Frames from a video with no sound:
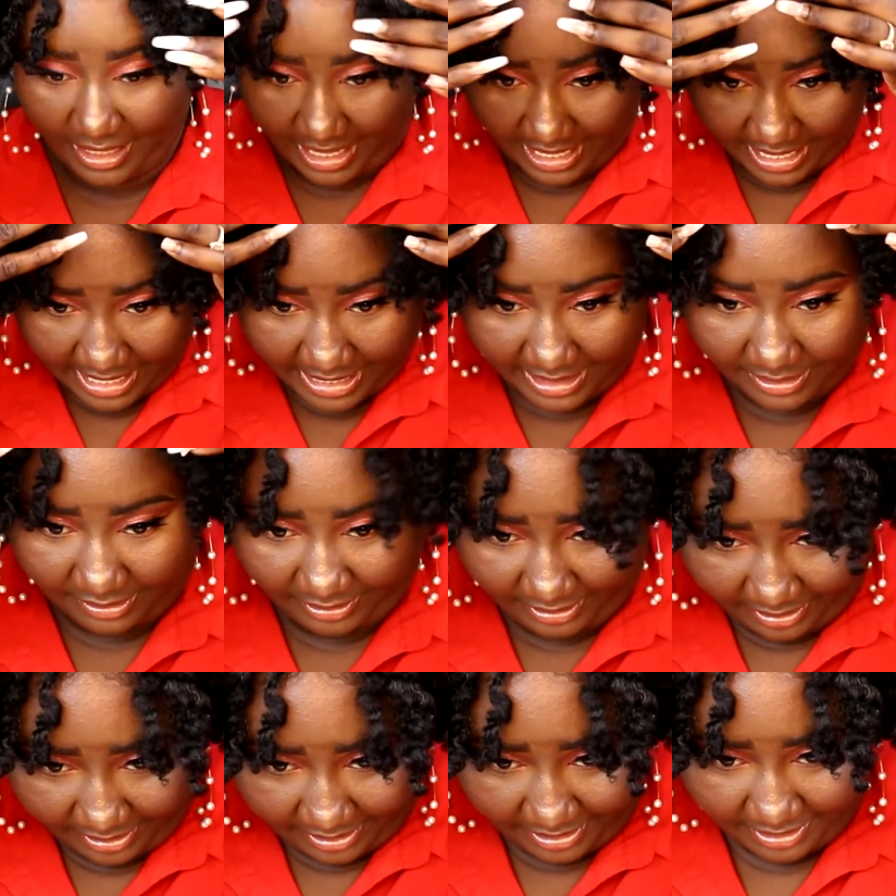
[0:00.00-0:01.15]
I
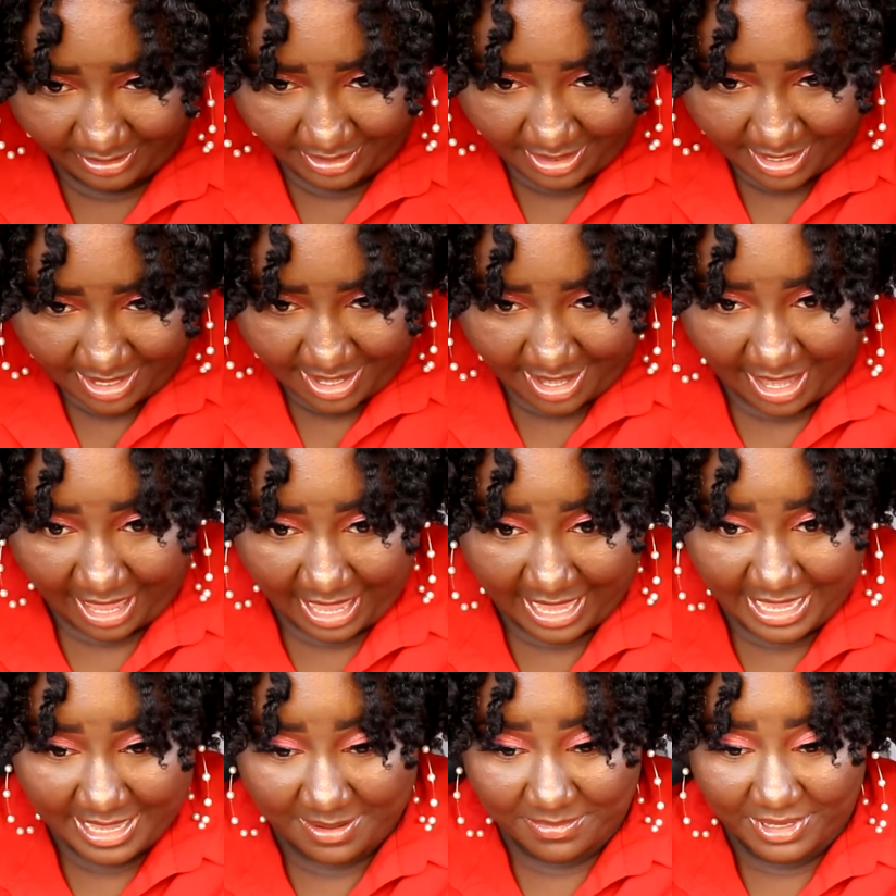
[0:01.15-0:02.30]

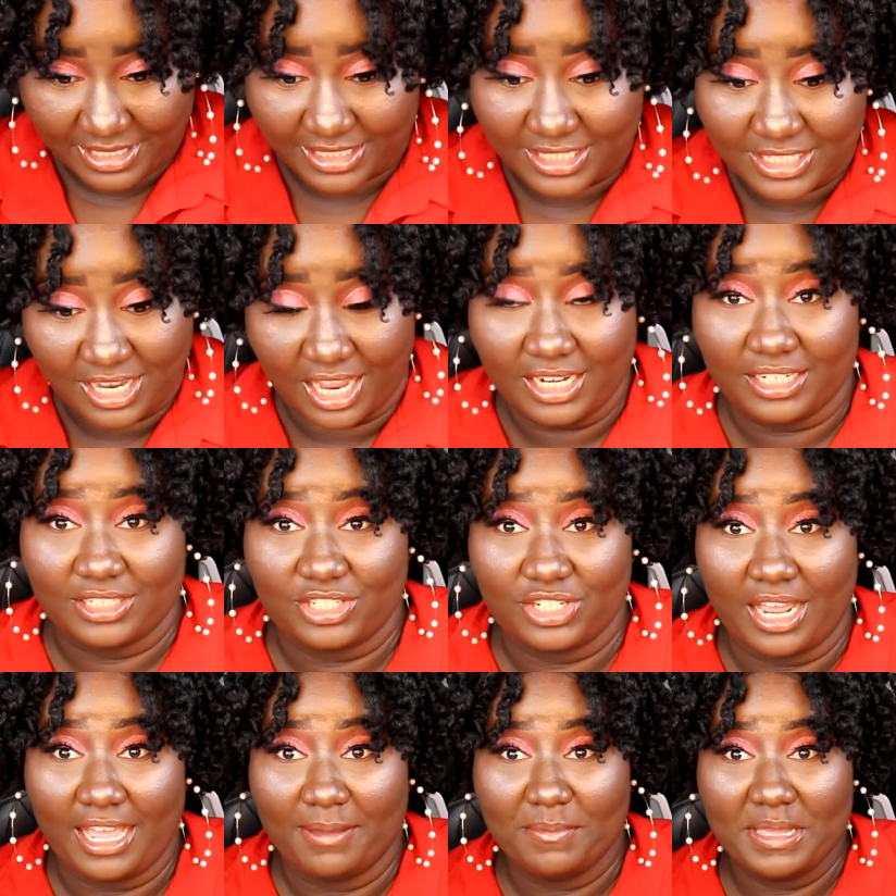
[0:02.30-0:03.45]
am astonished.
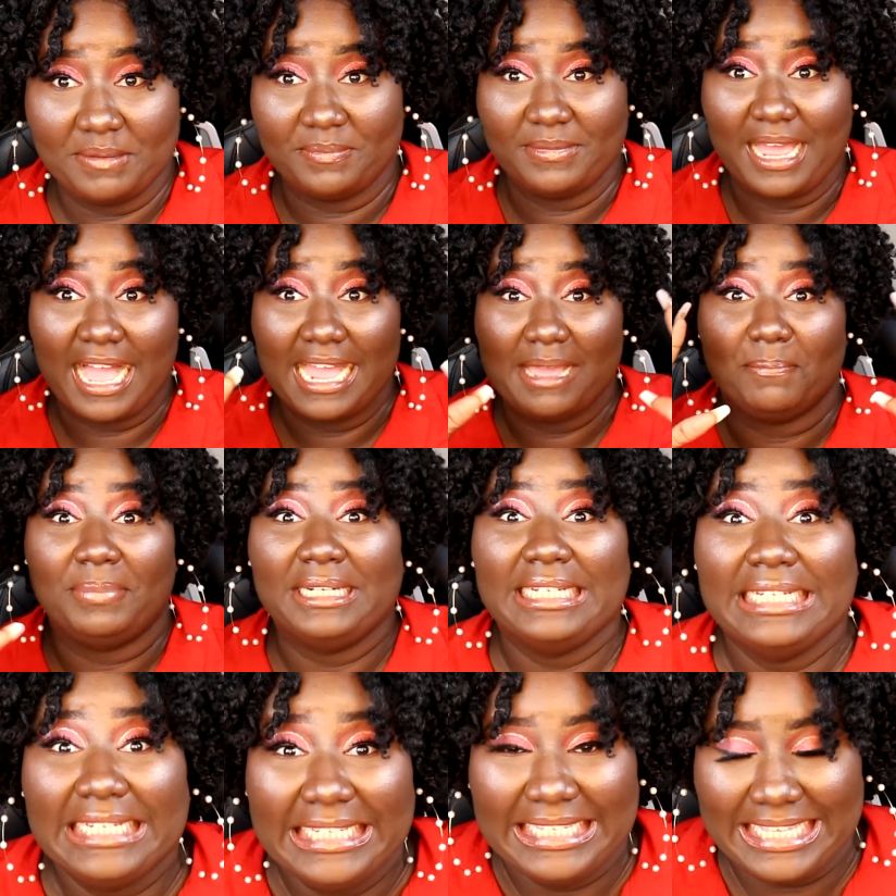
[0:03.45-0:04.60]
I am
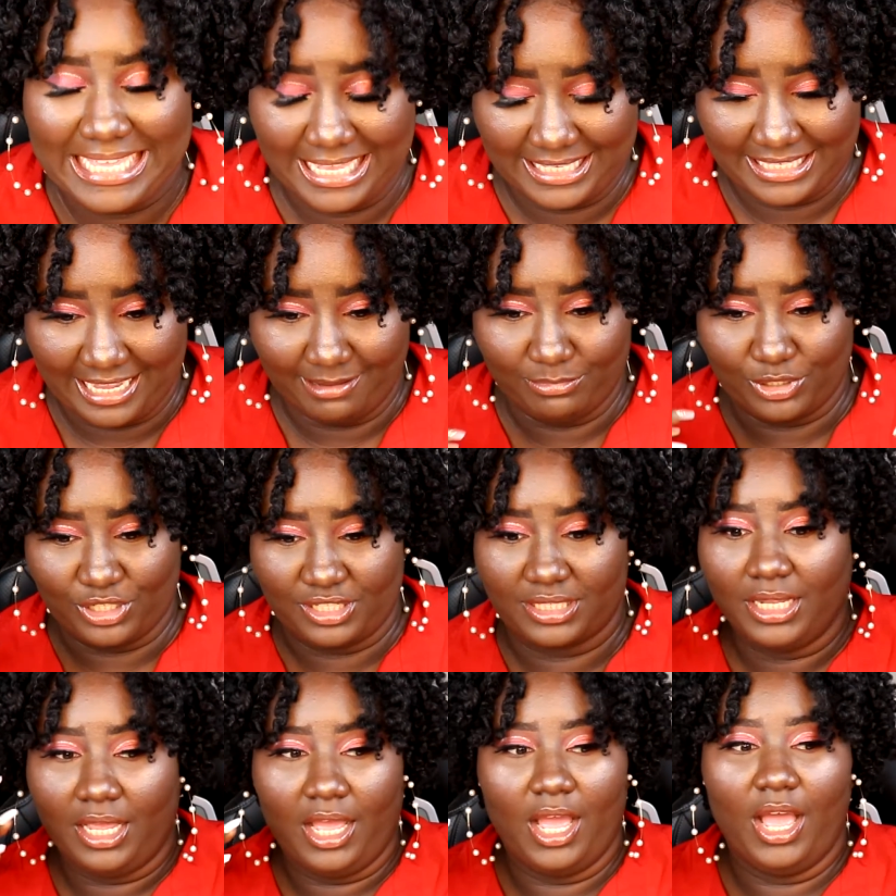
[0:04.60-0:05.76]
pleased. I'm
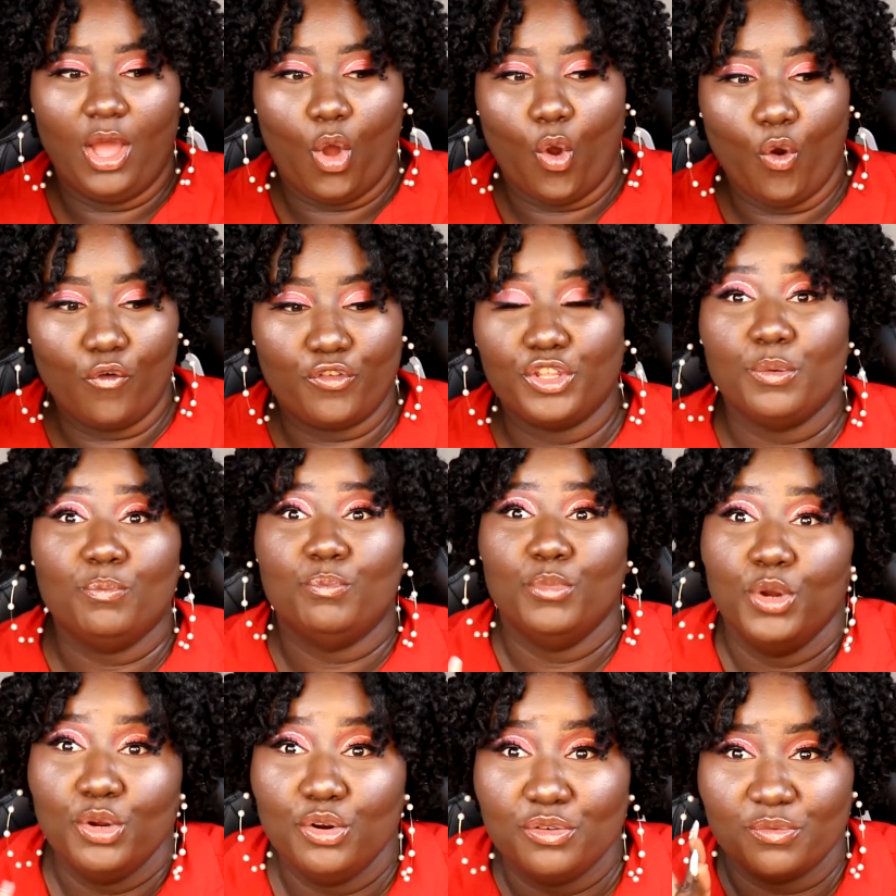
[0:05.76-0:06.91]
just over the
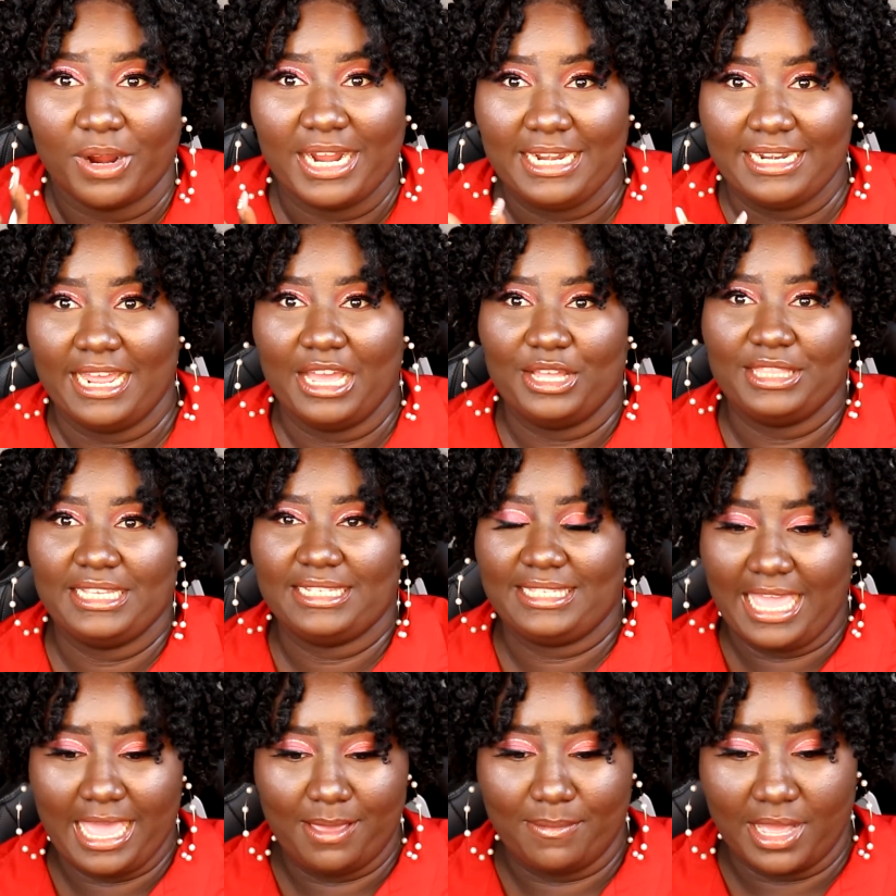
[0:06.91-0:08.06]
moon right now. This
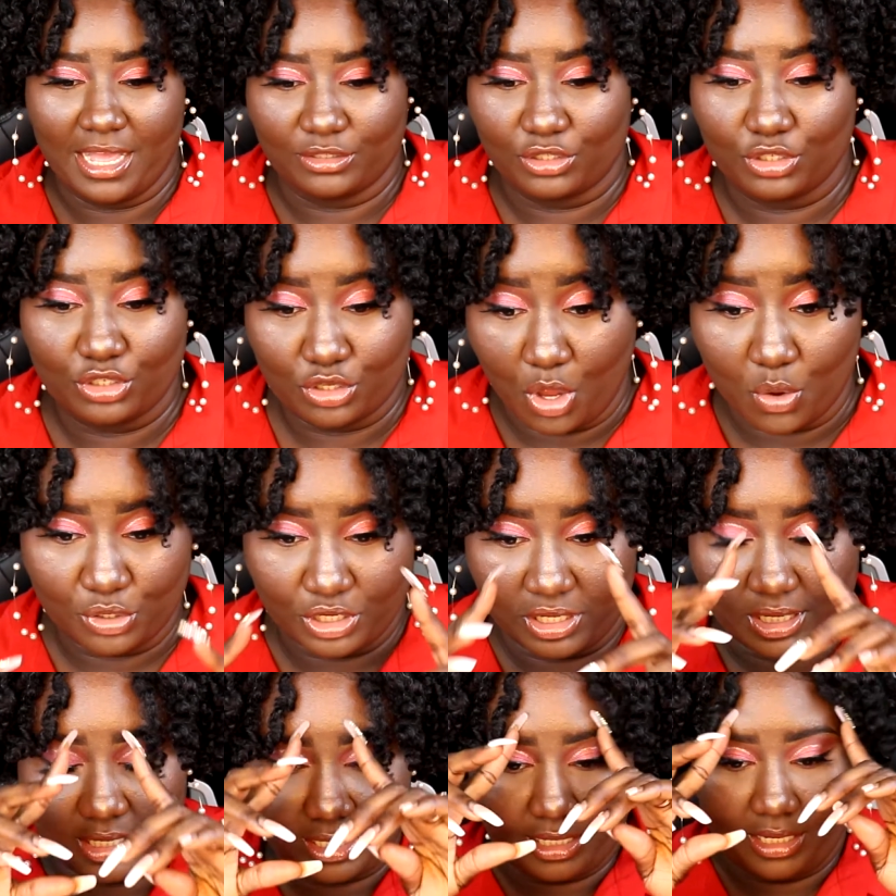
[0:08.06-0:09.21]
came out so
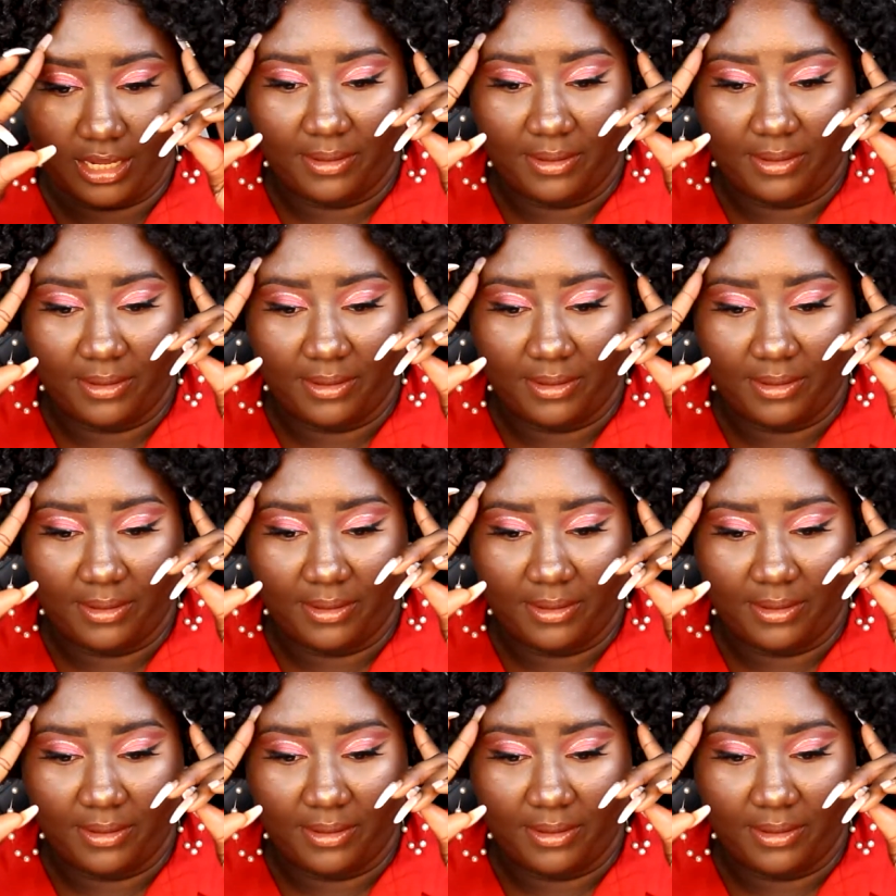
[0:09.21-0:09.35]
good.